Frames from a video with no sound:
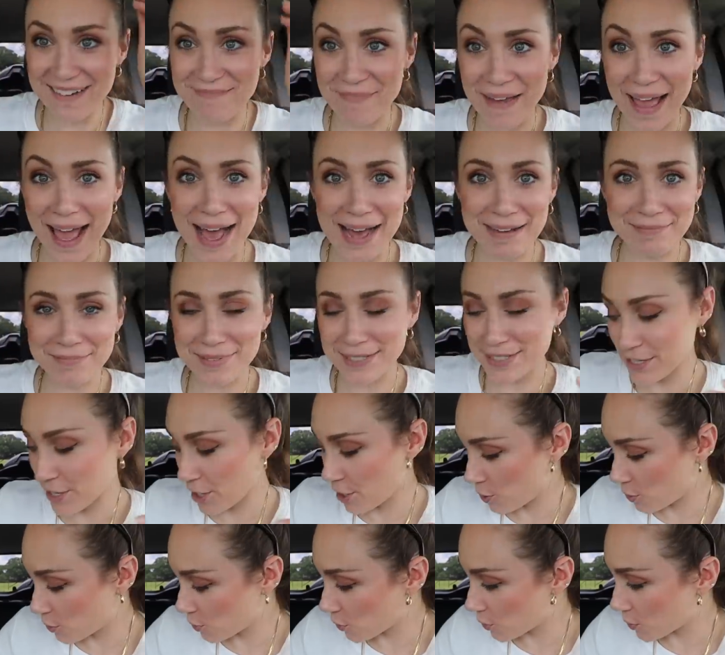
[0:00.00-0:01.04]
a map.
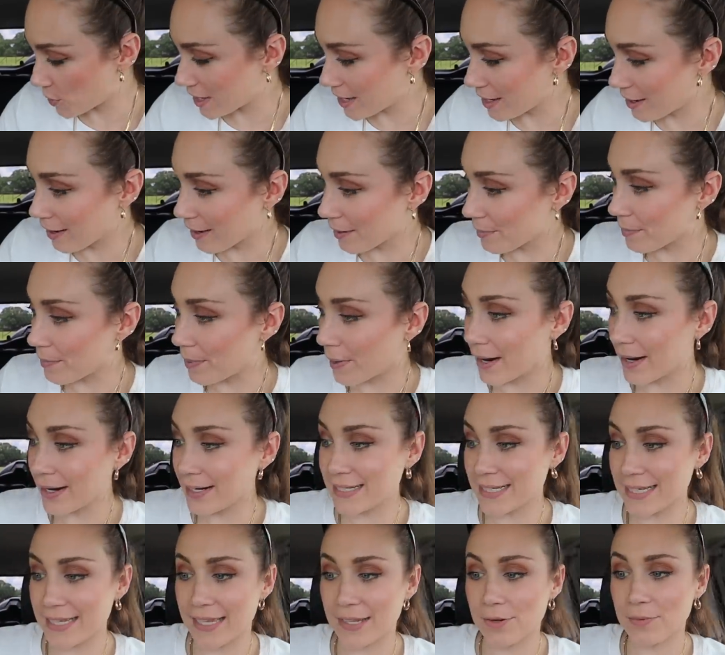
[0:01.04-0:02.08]
So we are
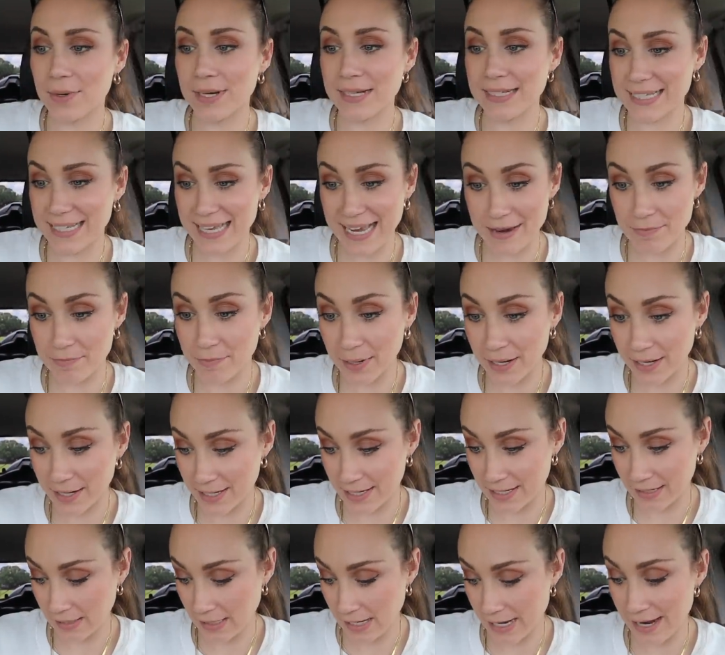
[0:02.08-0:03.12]
parked in the Westgate
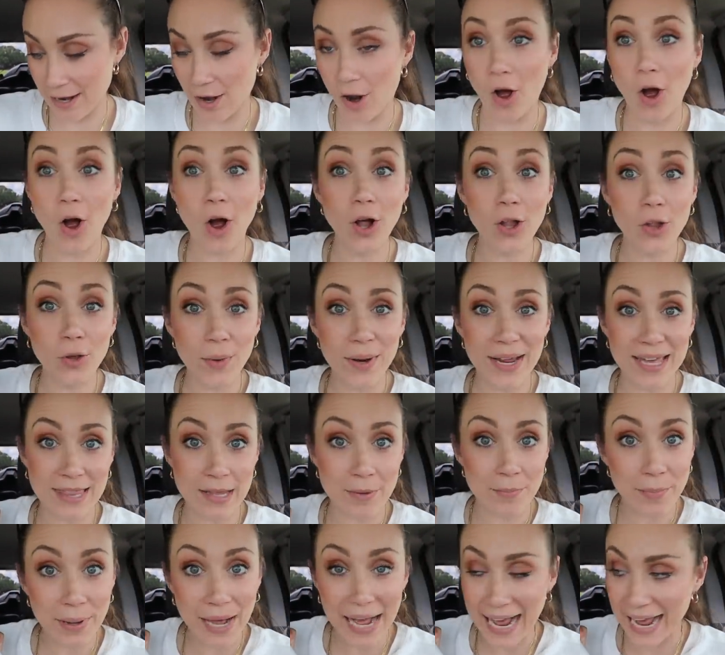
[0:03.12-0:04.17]
parking lot all the way in the
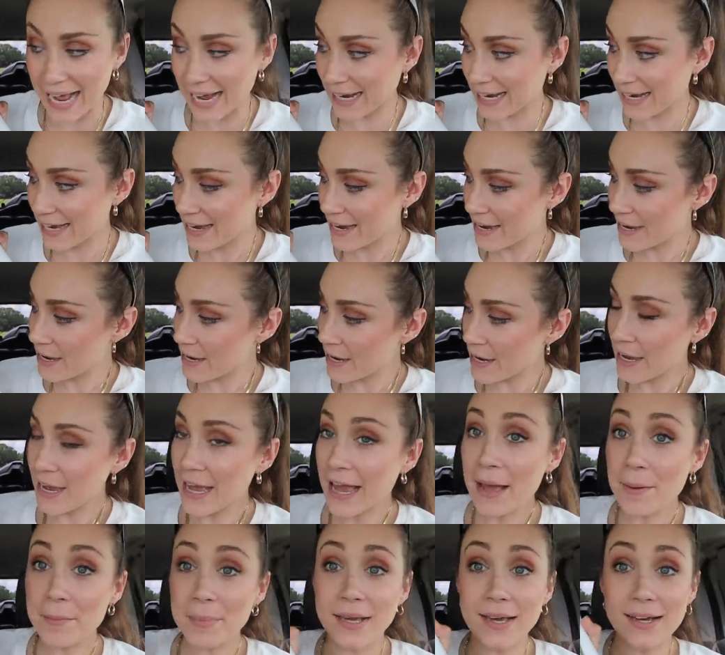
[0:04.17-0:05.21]
back
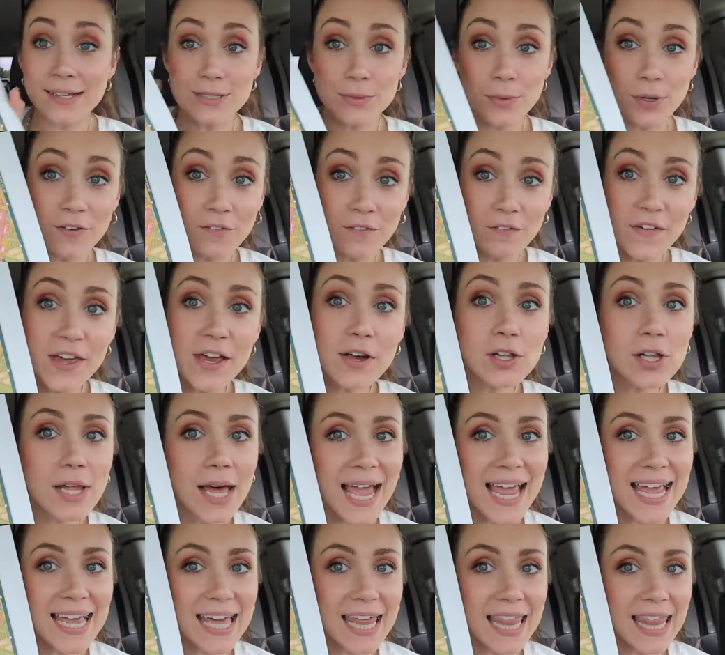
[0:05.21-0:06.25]
because we feel
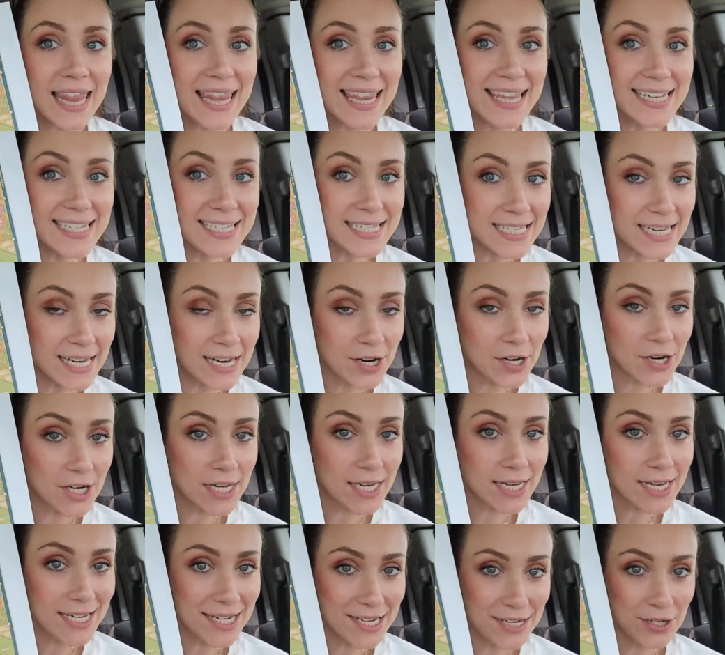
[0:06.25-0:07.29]
like this
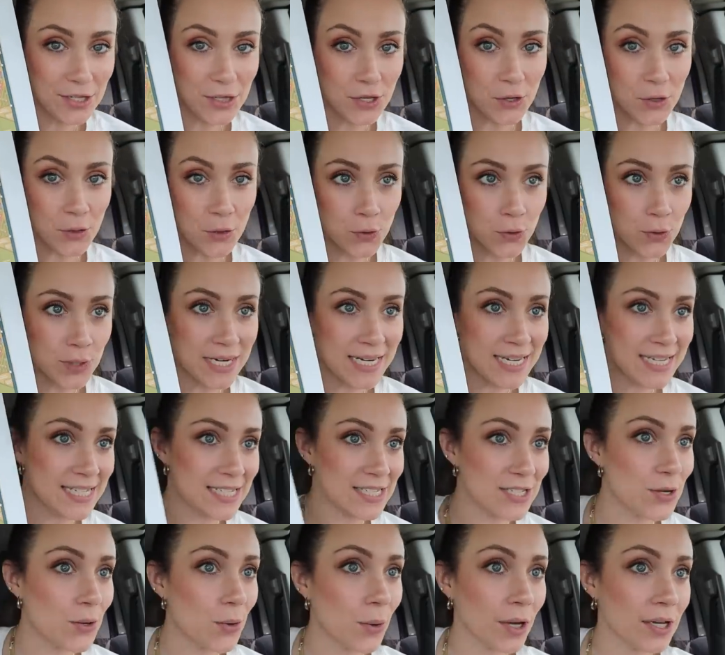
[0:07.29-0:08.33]
area here, the green
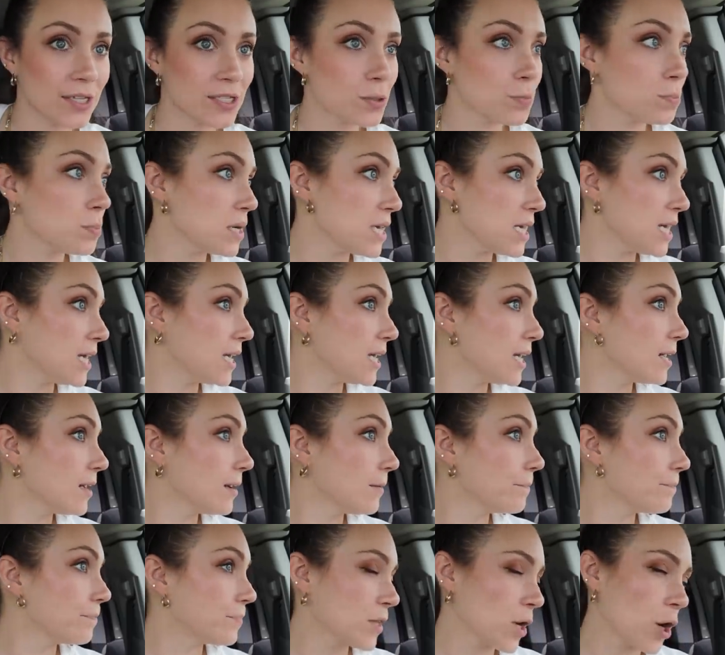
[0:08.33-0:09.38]
is going to be
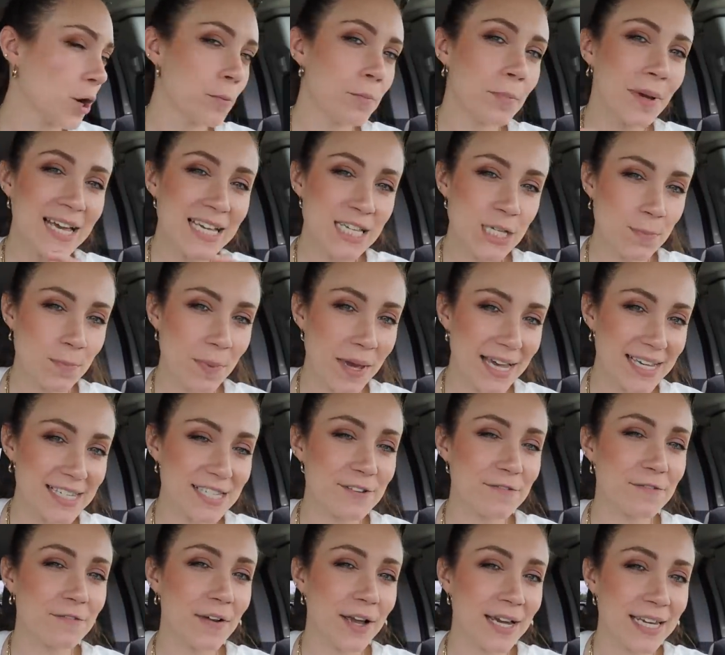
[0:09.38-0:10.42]
our best bet
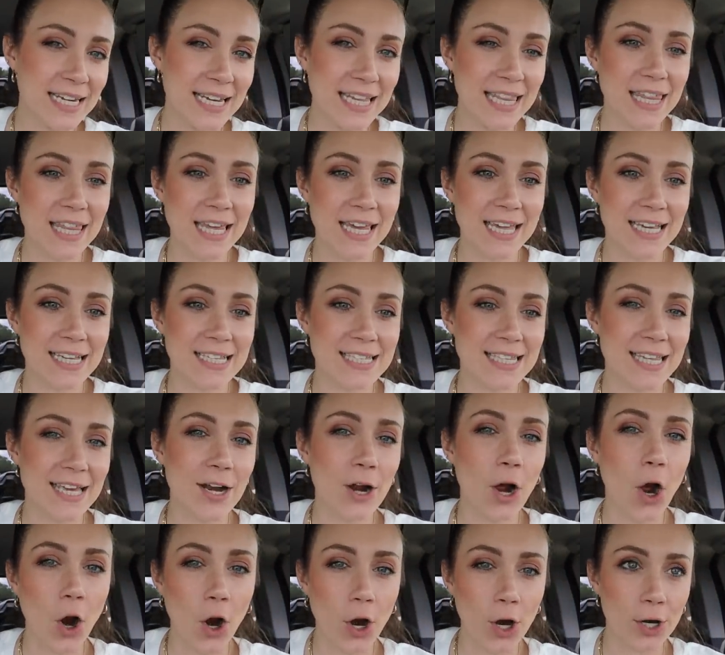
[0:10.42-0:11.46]
to finding things that
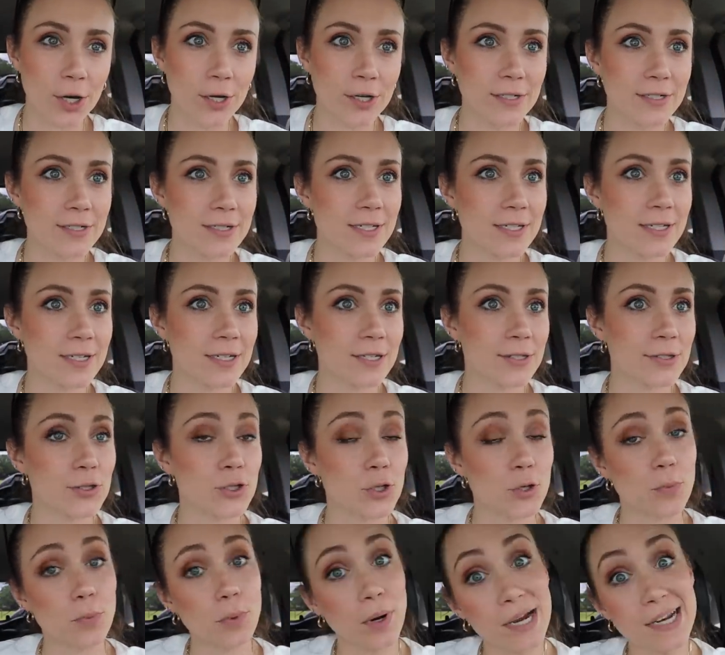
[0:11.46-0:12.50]
aren't
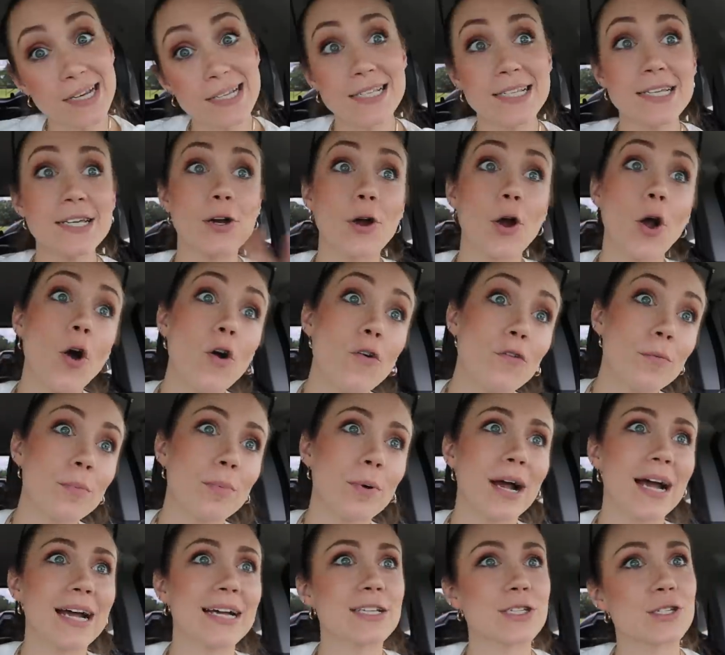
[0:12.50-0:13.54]
too pricey or
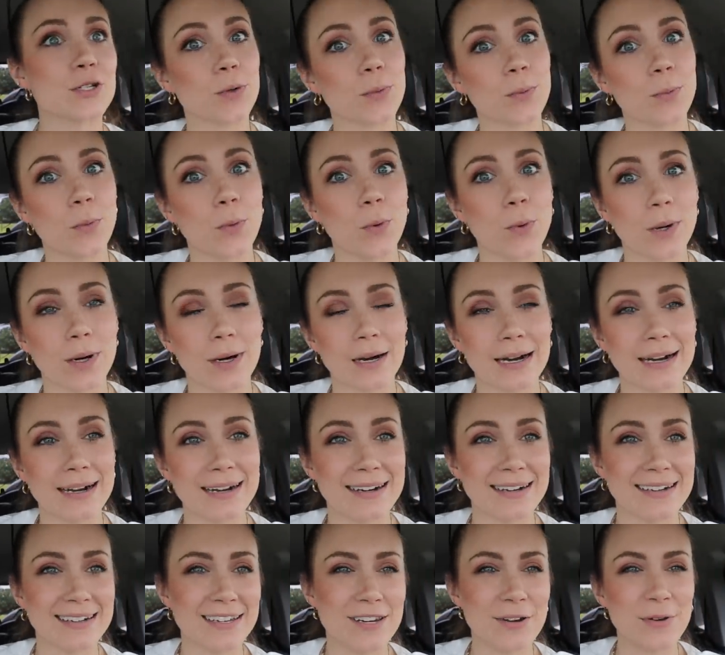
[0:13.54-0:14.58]
overpriced or
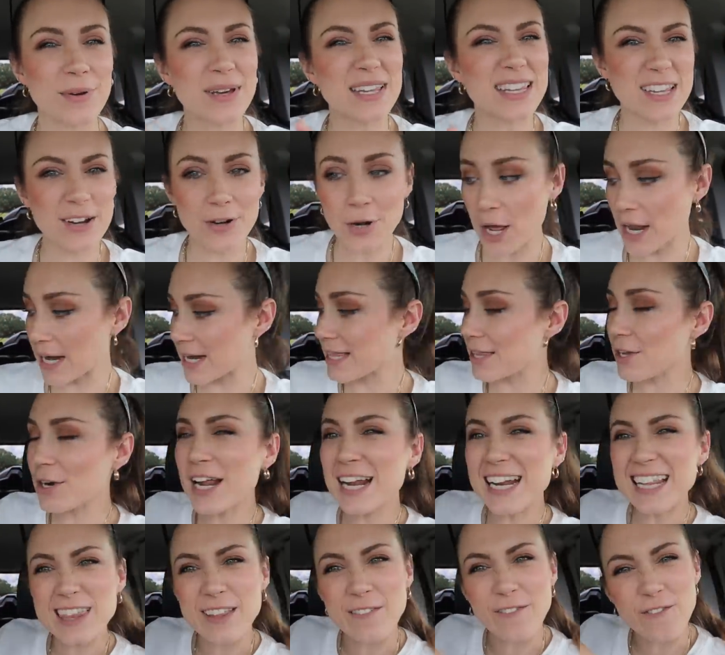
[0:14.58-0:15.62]
more, you know, they're not they're
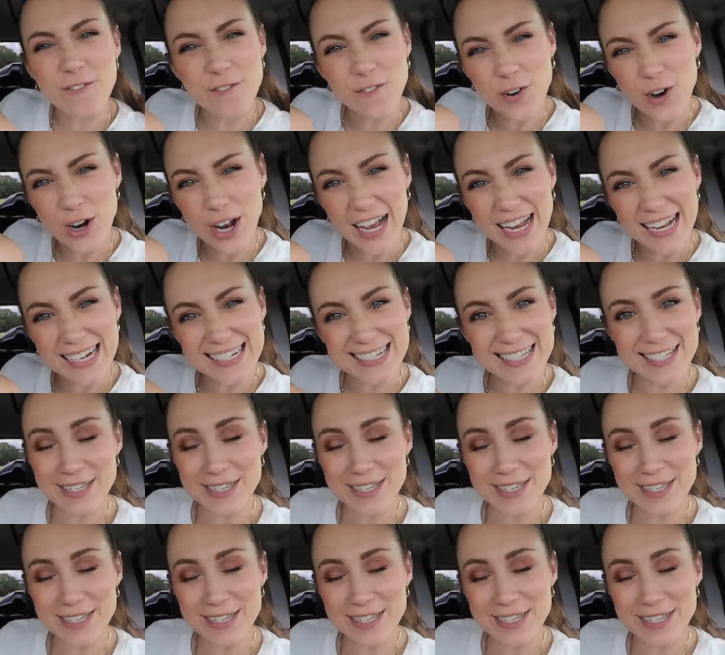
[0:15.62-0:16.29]
not in the front.